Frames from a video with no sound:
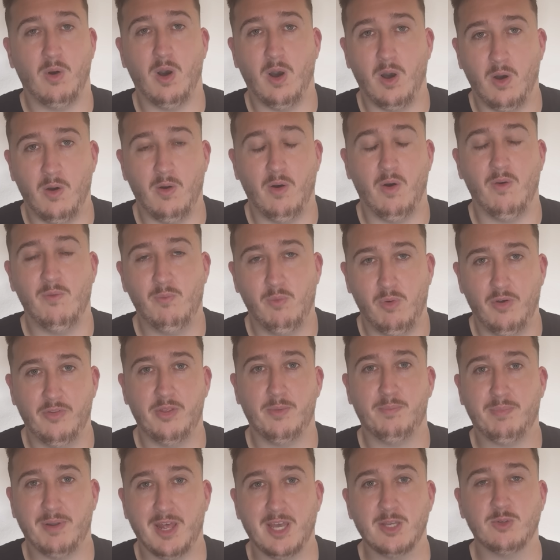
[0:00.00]
of what the
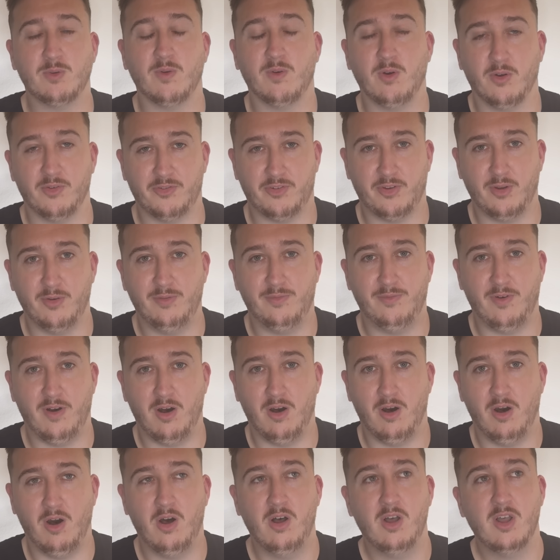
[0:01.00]
players we've got so
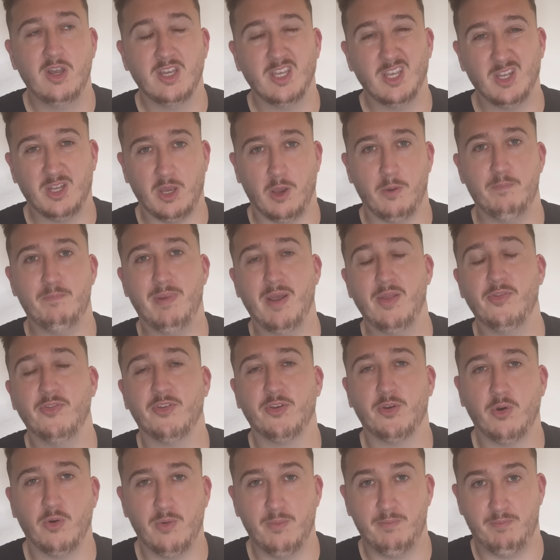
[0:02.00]
far, you go
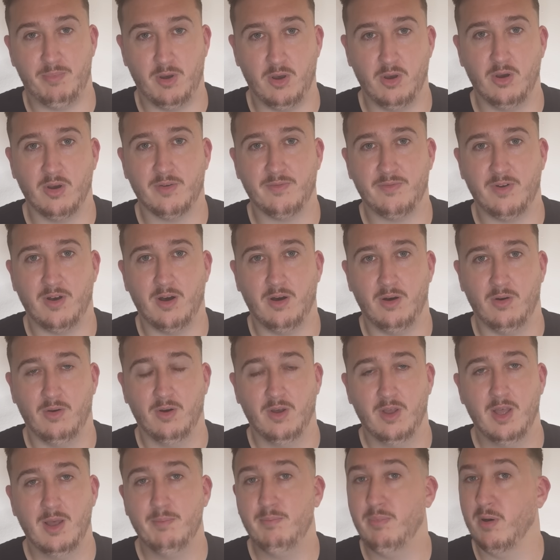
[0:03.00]
Bentancur and Bergvall.
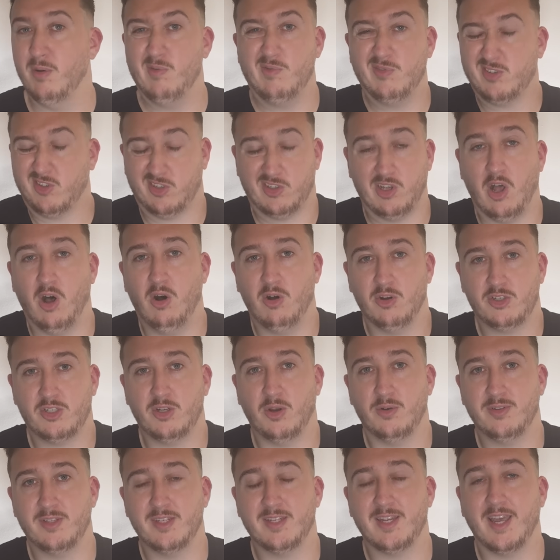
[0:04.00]
But Sarr
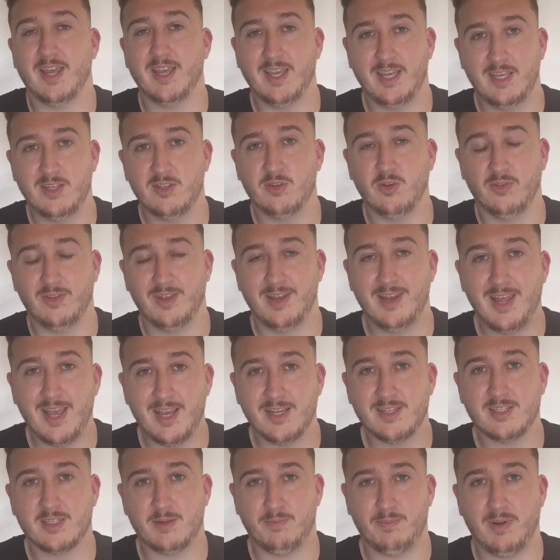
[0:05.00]
showed today he's got the
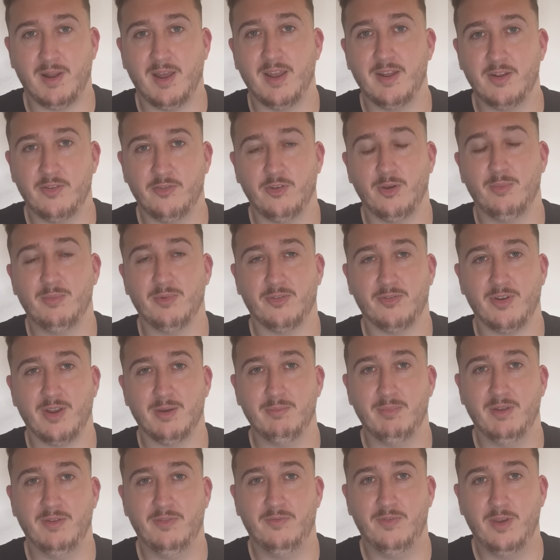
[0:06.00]
legs to play in the Thomas
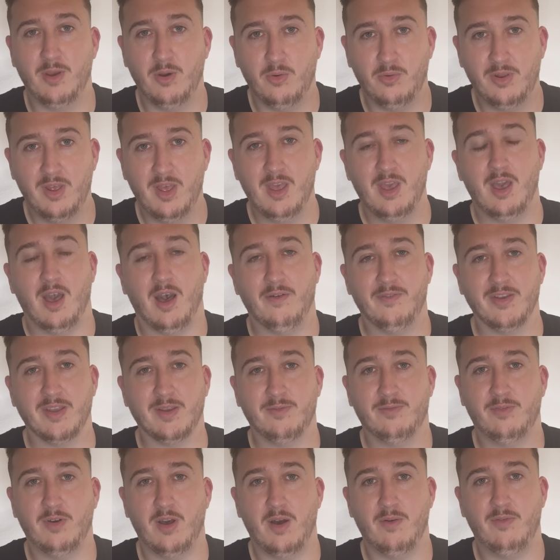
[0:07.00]
Frank midfield. I think
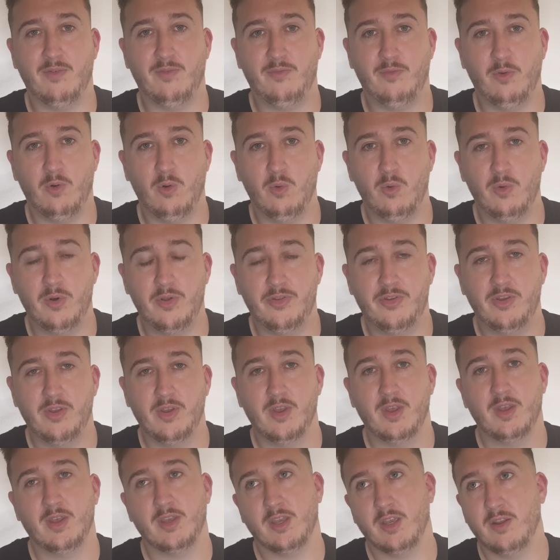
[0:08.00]
further forward,
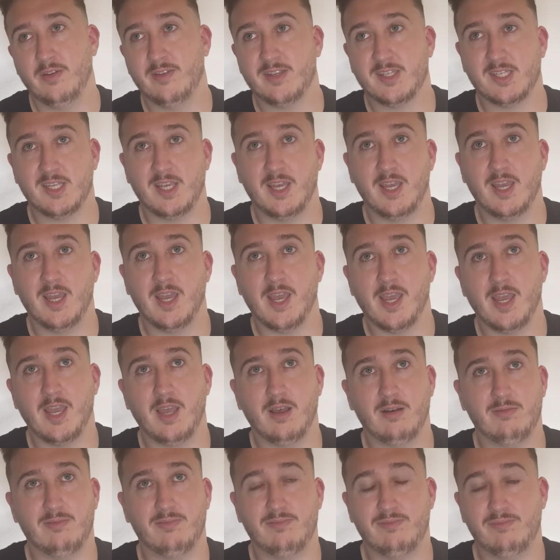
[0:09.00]
you'd see,
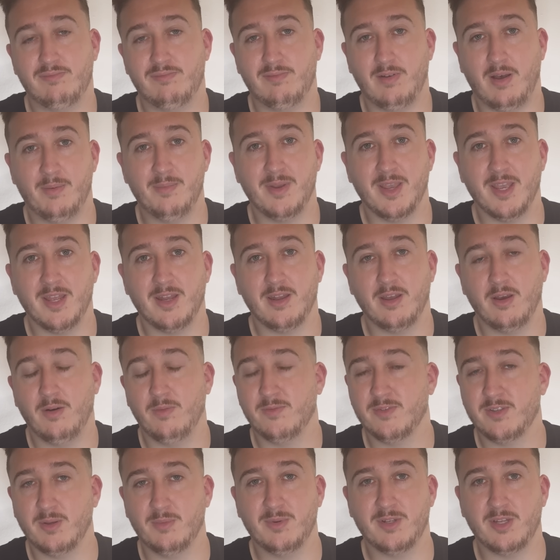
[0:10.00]

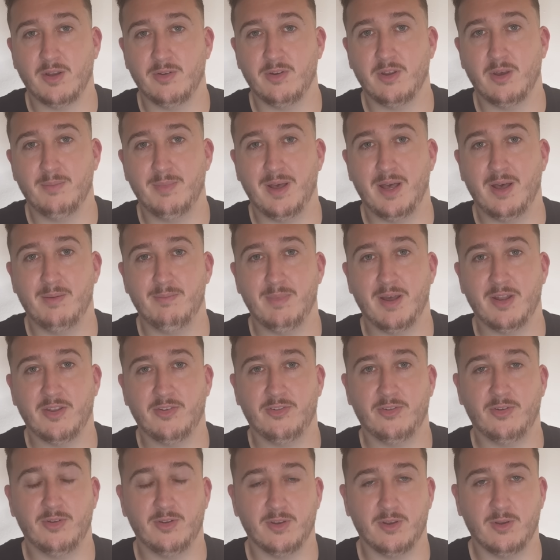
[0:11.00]
obviously we don't know about
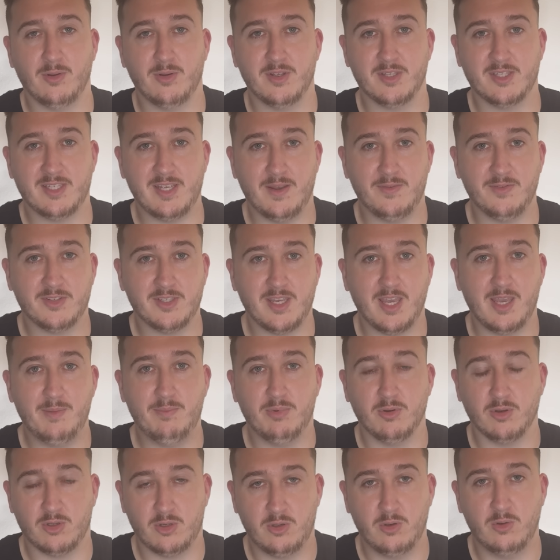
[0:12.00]
Maddison and Kulusevski,
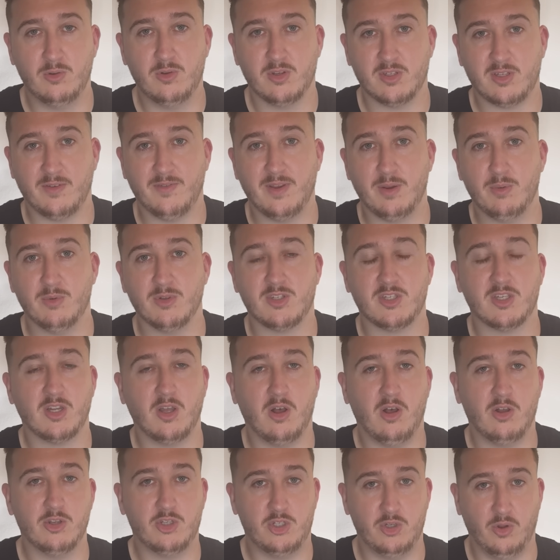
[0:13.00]
but Kudus I think would
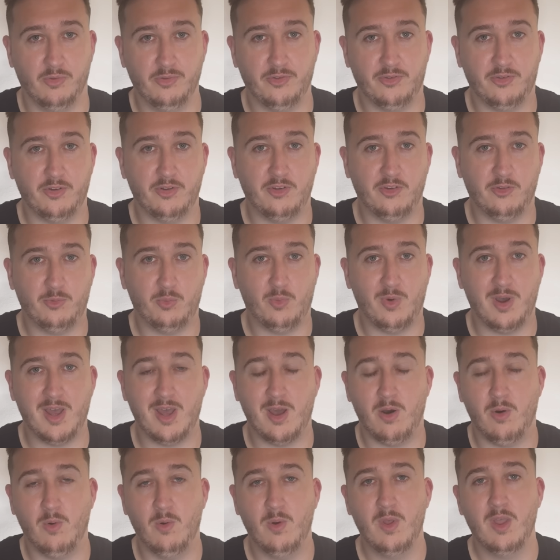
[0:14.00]
start, Johnson as
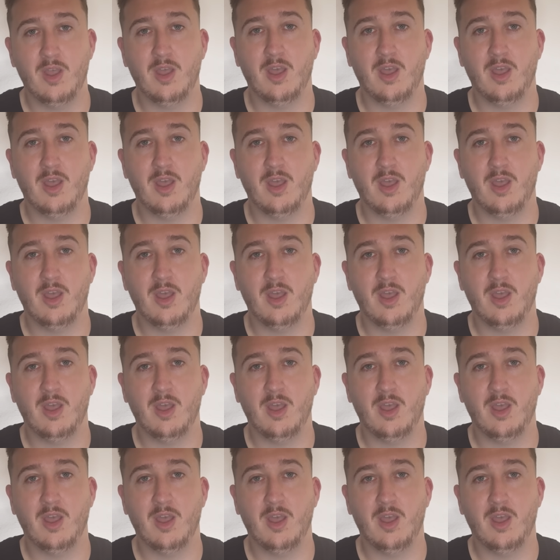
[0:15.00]
well.